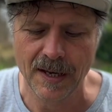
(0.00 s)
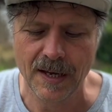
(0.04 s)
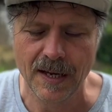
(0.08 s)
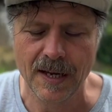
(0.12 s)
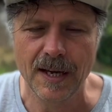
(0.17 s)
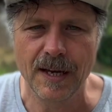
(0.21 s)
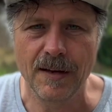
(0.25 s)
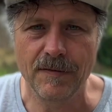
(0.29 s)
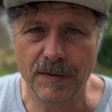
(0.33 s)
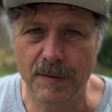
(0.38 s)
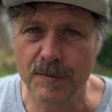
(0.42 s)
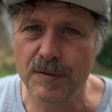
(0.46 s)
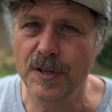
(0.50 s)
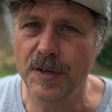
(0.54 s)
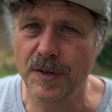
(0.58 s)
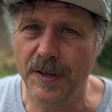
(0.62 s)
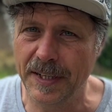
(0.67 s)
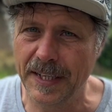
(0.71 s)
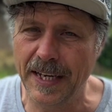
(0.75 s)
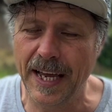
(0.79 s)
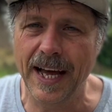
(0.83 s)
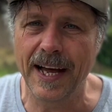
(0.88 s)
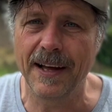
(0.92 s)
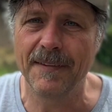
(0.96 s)
If I'm
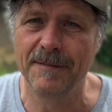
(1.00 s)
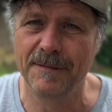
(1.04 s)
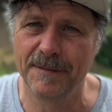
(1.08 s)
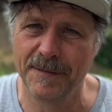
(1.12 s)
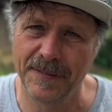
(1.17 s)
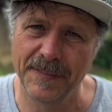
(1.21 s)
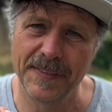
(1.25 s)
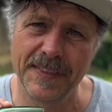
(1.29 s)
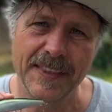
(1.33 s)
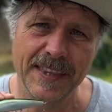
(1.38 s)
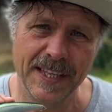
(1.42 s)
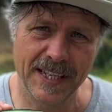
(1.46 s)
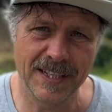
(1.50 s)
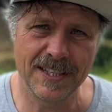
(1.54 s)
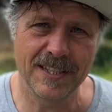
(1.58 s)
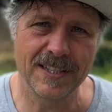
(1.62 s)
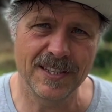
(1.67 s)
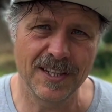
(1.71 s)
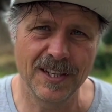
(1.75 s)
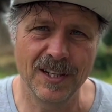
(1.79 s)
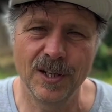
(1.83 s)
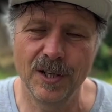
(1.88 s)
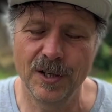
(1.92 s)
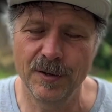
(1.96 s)
doing that, this is
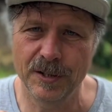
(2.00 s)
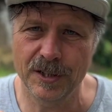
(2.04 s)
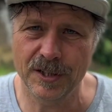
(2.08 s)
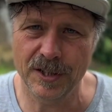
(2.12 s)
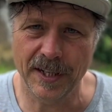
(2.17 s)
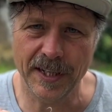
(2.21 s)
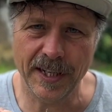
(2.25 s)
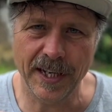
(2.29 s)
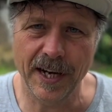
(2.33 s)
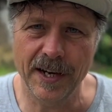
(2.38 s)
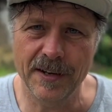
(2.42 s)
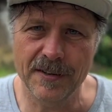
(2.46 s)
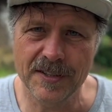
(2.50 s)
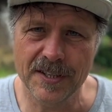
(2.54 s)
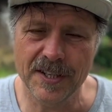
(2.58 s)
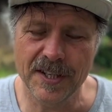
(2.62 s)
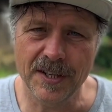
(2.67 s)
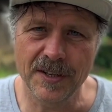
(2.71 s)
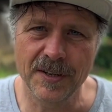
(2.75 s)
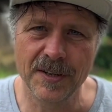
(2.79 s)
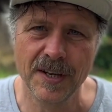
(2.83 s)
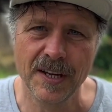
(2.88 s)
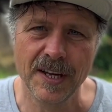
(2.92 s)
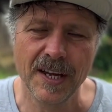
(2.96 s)
the lure which I go
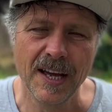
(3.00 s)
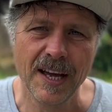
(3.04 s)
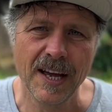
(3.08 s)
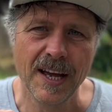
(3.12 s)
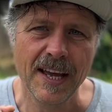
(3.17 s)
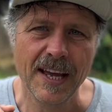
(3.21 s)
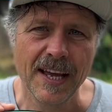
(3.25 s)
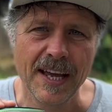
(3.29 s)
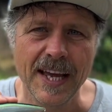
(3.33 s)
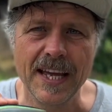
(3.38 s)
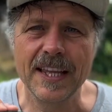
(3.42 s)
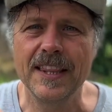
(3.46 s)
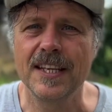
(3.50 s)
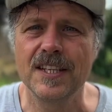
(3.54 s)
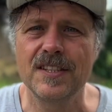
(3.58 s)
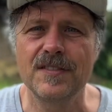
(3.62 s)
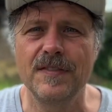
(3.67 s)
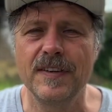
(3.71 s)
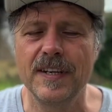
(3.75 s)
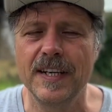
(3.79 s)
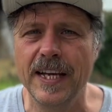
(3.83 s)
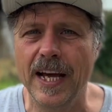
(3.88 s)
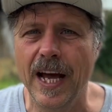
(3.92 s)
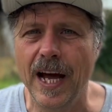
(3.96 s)
to. In this
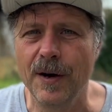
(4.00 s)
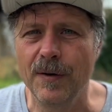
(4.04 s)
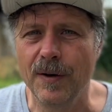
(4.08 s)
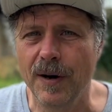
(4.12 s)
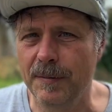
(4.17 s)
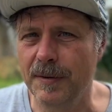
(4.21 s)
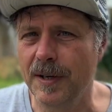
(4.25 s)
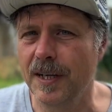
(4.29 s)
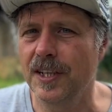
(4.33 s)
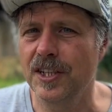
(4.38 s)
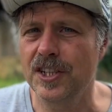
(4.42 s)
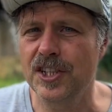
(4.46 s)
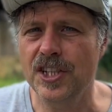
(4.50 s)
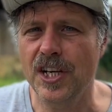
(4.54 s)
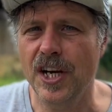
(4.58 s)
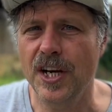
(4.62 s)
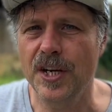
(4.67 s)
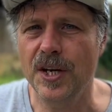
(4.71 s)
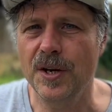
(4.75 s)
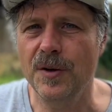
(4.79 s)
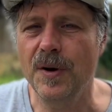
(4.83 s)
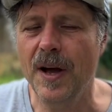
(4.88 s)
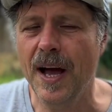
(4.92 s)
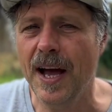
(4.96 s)
video, I'm going to show
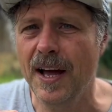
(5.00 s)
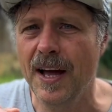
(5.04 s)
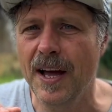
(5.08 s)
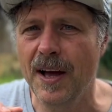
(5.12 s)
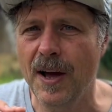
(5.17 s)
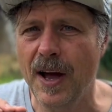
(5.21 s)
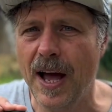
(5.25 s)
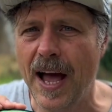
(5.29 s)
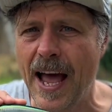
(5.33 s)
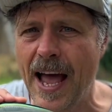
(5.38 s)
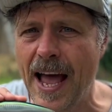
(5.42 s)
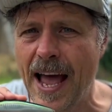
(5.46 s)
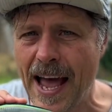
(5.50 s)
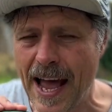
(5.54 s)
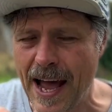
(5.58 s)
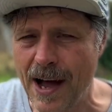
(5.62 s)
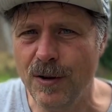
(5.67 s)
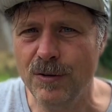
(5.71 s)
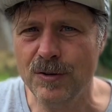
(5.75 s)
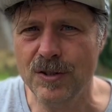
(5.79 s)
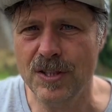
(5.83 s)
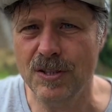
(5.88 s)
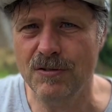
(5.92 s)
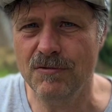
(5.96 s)
you
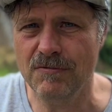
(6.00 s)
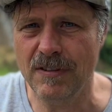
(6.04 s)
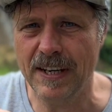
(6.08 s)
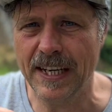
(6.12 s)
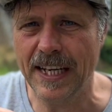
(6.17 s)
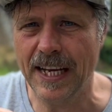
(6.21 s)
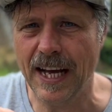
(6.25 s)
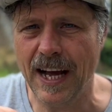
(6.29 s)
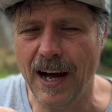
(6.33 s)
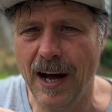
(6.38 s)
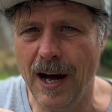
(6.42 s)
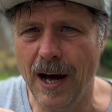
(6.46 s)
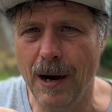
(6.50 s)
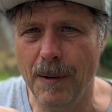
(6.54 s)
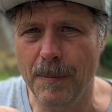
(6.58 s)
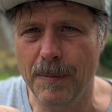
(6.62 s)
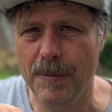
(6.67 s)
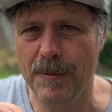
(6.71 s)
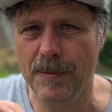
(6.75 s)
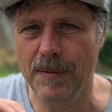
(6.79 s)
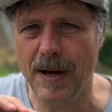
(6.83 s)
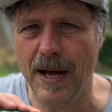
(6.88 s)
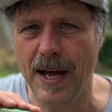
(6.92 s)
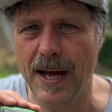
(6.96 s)
how to rig it up
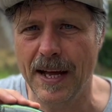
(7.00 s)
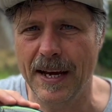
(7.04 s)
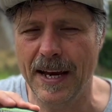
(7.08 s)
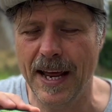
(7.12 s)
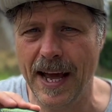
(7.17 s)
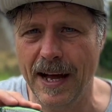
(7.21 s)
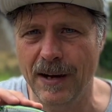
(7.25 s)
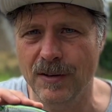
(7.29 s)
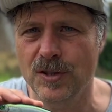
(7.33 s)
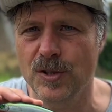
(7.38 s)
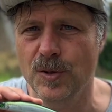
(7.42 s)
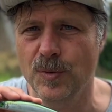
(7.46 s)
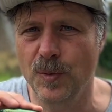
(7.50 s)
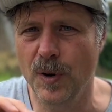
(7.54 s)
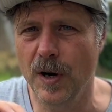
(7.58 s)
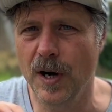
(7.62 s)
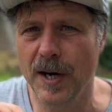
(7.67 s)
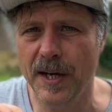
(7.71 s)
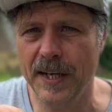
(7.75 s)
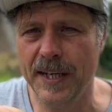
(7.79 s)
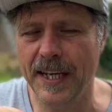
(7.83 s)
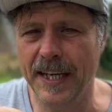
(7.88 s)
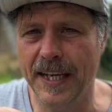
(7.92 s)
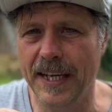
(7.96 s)
and how to
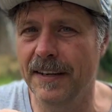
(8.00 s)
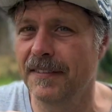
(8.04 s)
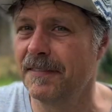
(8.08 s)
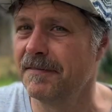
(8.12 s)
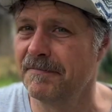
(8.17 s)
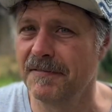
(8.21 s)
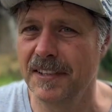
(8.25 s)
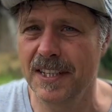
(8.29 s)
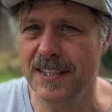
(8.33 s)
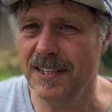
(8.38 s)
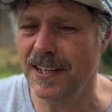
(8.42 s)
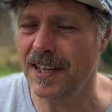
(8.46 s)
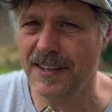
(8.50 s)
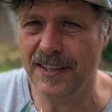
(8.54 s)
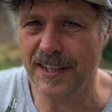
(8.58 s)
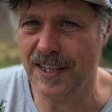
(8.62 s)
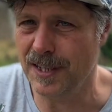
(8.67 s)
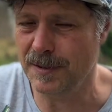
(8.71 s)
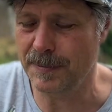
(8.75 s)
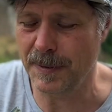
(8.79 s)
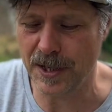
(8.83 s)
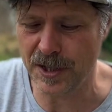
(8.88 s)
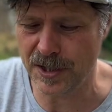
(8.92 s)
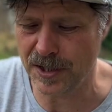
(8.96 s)
work it. There's nothing
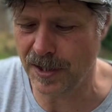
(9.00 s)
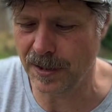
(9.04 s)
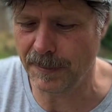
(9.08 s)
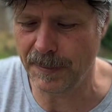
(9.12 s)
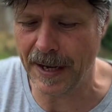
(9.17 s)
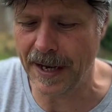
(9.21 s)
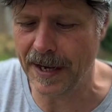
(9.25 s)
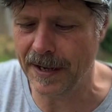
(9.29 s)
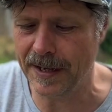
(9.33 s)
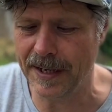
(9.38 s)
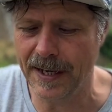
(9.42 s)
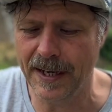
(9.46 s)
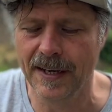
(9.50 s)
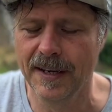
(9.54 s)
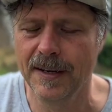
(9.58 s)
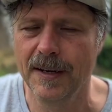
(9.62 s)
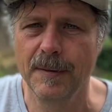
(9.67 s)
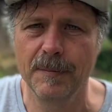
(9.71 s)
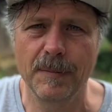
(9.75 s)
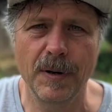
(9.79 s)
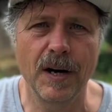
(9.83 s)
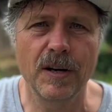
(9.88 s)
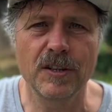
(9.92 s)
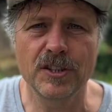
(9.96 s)
special about it,
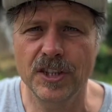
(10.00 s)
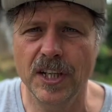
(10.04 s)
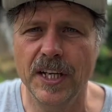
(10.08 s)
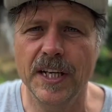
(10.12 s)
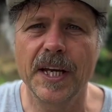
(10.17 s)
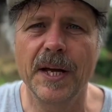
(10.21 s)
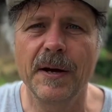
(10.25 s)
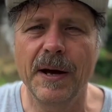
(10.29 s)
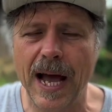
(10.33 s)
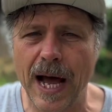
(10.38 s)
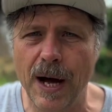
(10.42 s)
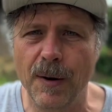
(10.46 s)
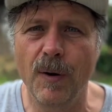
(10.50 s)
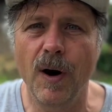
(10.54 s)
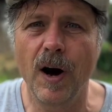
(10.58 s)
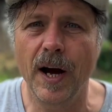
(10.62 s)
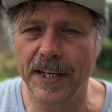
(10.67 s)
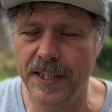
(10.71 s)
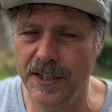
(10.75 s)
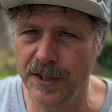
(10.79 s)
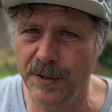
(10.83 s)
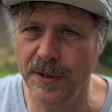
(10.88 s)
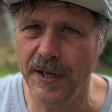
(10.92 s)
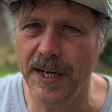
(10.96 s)
but I'll show you how I
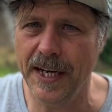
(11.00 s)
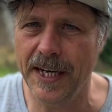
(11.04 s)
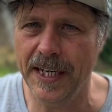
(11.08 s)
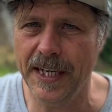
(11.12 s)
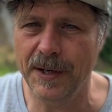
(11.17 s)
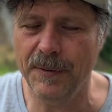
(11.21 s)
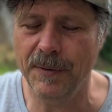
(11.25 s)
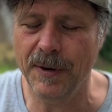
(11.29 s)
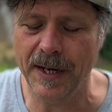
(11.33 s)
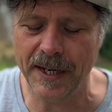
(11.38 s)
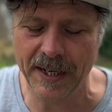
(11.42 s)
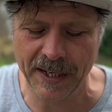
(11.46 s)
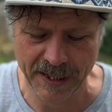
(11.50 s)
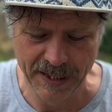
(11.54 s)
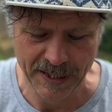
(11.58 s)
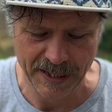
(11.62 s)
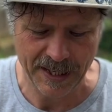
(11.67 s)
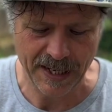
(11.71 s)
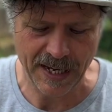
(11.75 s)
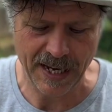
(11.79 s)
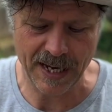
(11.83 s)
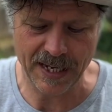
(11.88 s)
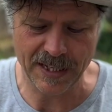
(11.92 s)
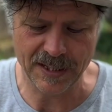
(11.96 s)
do it anyway,
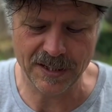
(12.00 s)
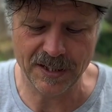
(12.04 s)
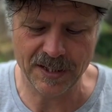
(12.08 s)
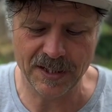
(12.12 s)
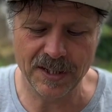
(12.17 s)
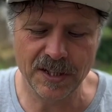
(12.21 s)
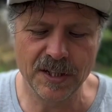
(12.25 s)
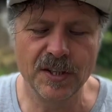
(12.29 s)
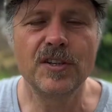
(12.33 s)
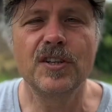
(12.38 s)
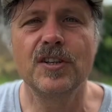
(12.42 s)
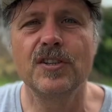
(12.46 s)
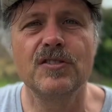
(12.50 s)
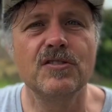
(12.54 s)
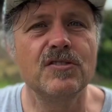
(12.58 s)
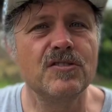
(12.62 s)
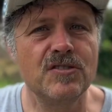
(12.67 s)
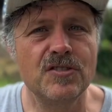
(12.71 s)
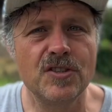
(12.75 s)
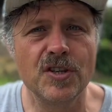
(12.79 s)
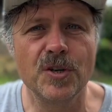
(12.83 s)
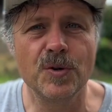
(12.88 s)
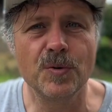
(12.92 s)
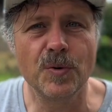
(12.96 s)
and you can
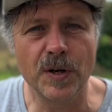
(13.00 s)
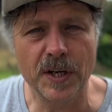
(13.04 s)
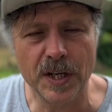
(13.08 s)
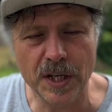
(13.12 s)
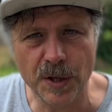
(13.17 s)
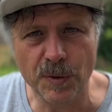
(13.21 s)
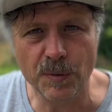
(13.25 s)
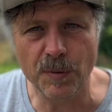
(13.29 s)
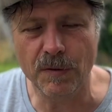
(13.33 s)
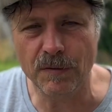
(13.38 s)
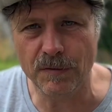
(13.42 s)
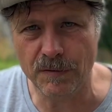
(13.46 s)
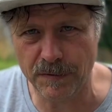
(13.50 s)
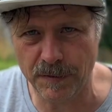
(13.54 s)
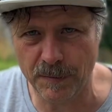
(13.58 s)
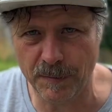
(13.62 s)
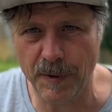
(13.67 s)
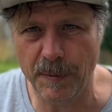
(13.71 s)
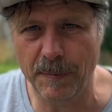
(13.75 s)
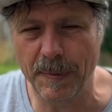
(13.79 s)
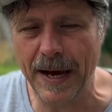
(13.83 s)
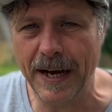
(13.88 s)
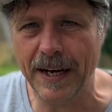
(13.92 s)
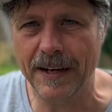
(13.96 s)
do what you want from
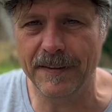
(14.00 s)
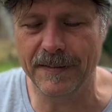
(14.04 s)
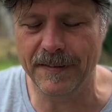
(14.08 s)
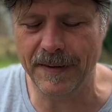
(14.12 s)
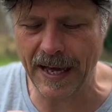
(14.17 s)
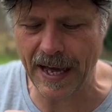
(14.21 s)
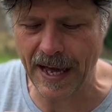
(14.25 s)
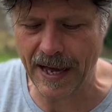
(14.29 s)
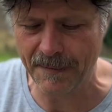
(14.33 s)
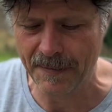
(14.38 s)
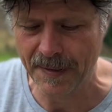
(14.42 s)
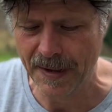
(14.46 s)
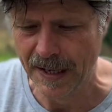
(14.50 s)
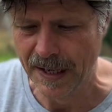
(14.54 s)
the back of that.